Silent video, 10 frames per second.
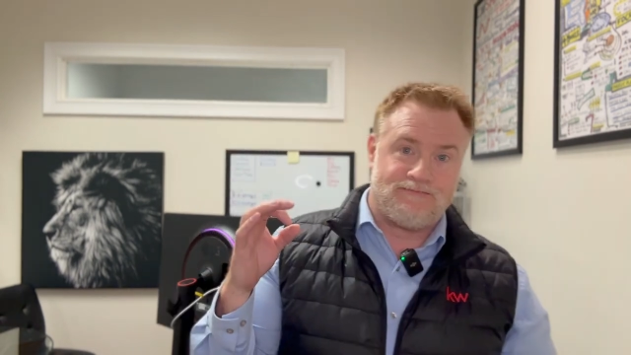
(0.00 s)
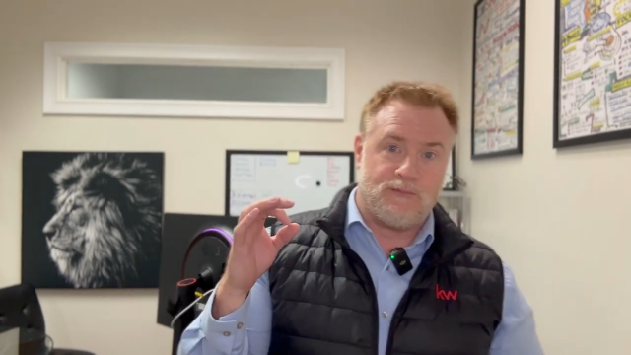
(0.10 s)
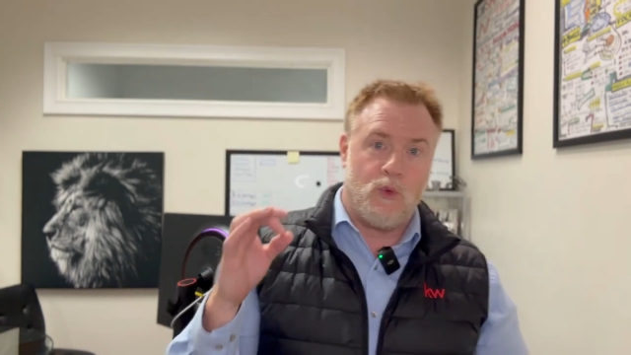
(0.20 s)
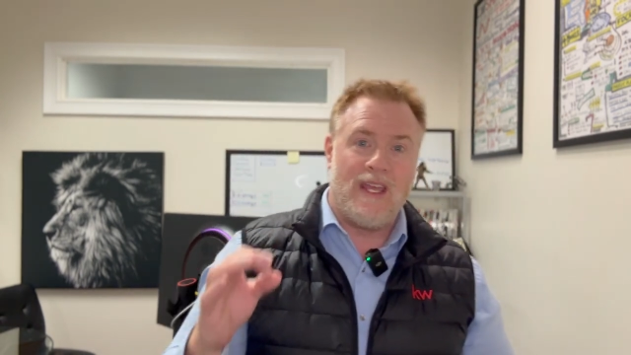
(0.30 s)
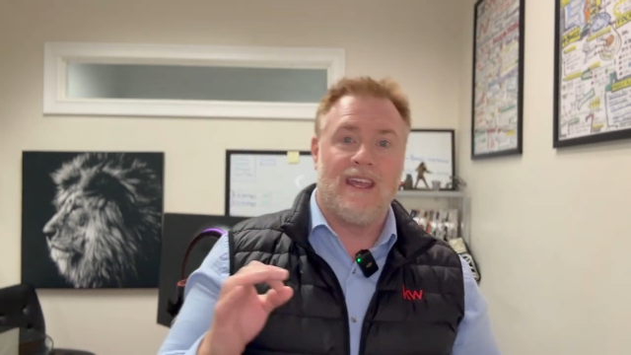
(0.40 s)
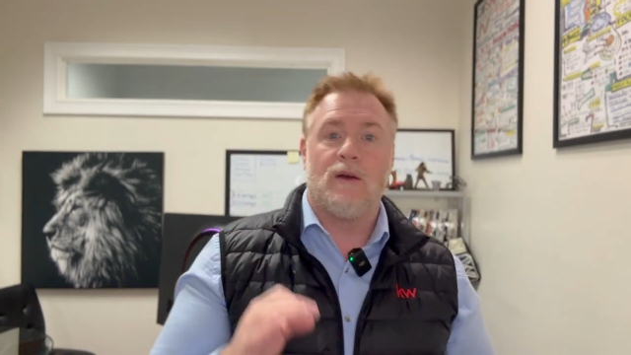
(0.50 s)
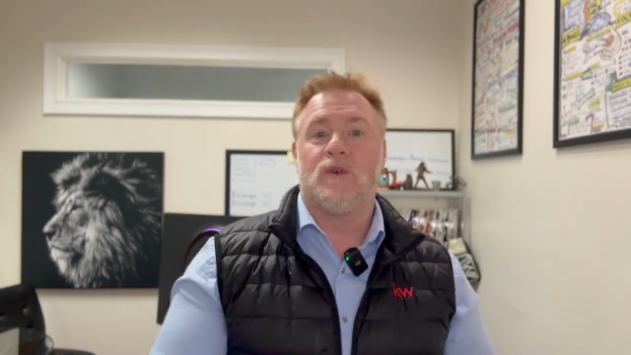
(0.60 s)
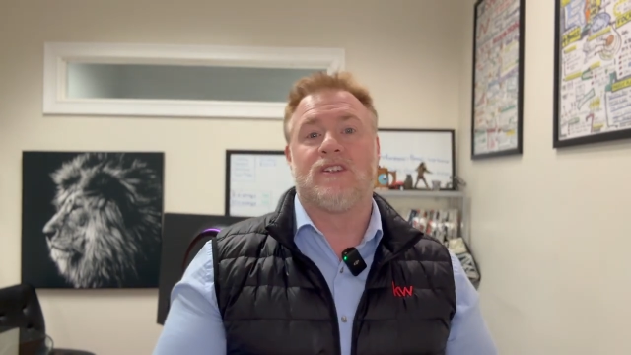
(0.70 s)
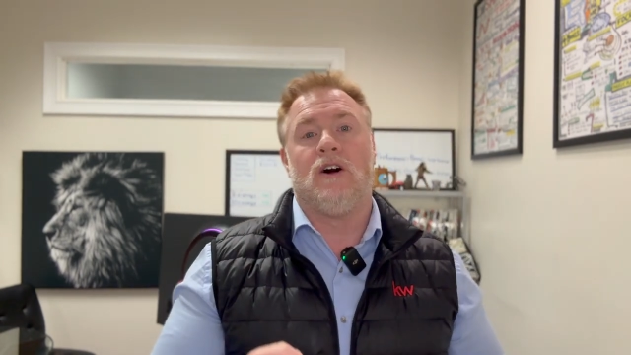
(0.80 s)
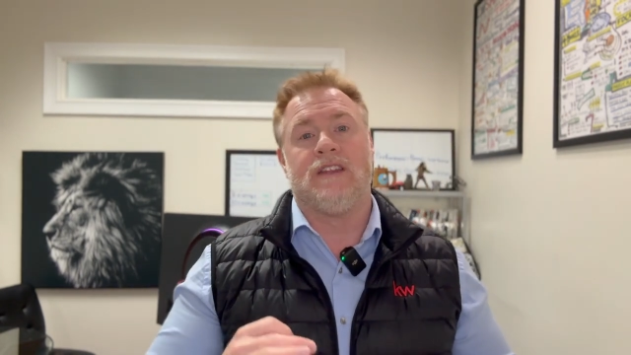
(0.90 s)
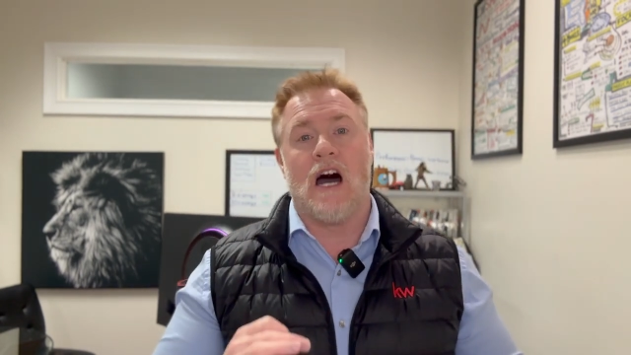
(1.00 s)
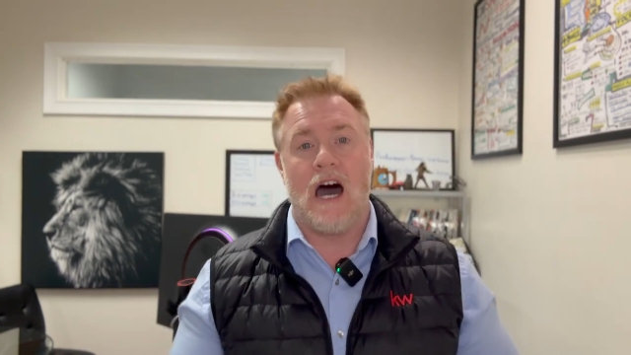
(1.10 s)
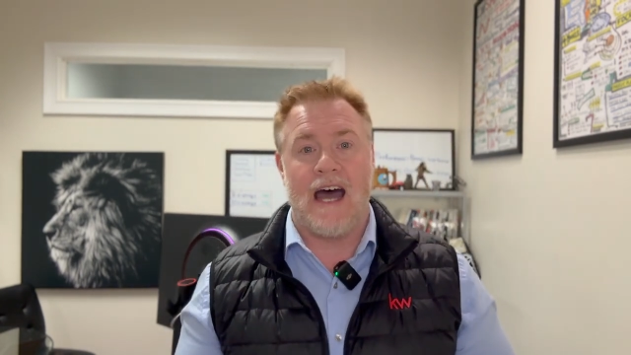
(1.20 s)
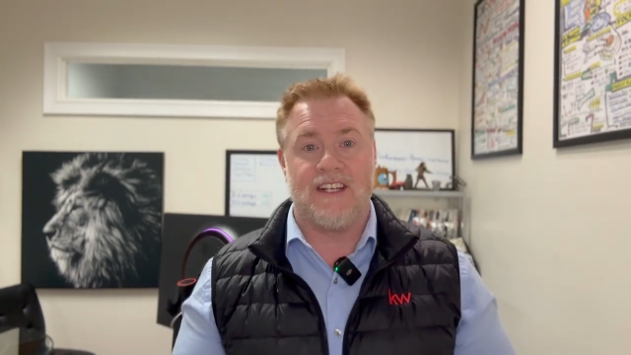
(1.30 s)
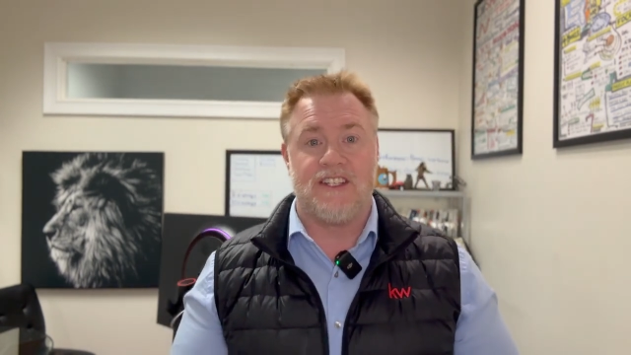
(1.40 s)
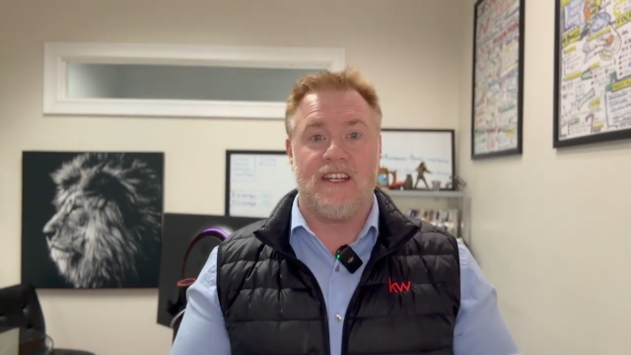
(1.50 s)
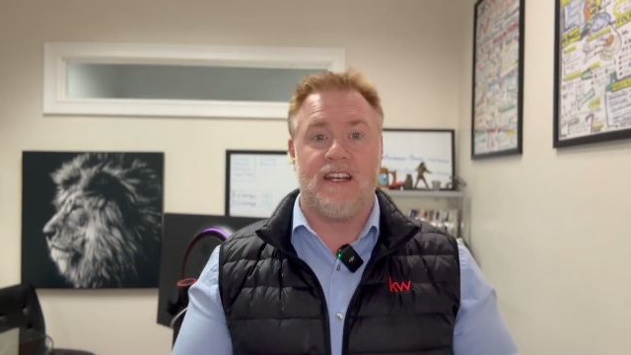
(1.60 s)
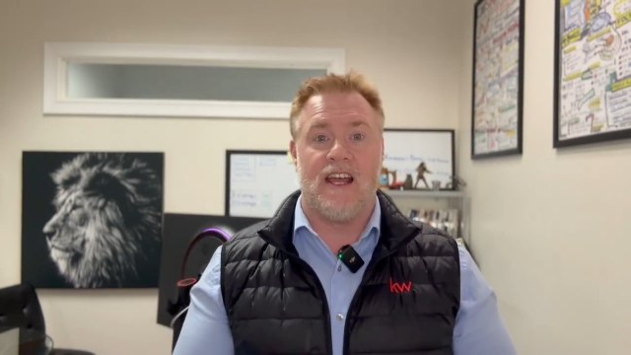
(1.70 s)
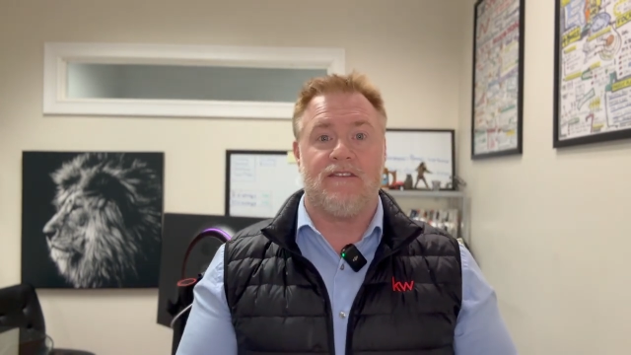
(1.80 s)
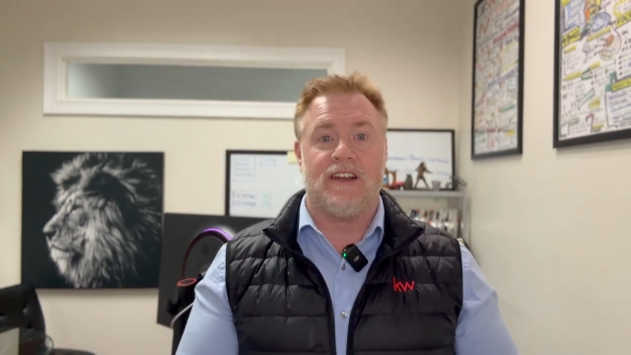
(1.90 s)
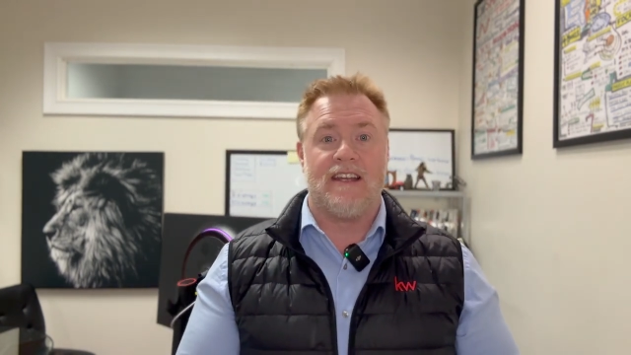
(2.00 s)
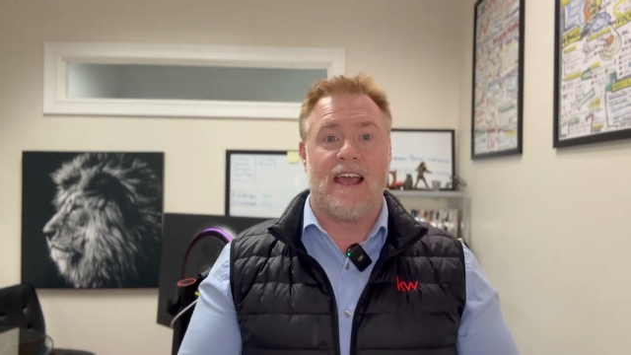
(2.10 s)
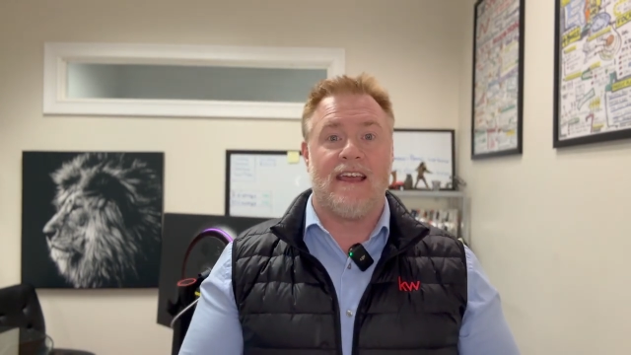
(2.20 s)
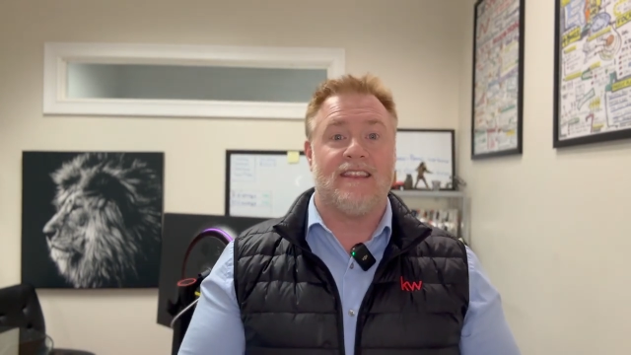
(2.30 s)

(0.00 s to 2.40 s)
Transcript: We get what's called a hot sheet every day.